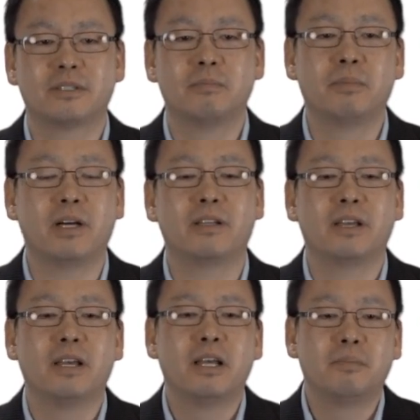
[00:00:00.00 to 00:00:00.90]
But
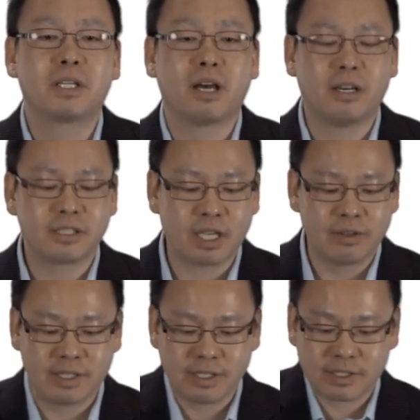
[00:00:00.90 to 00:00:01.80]
because
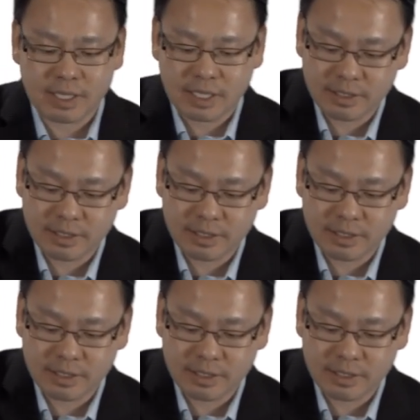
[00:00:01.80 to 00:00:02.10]
there is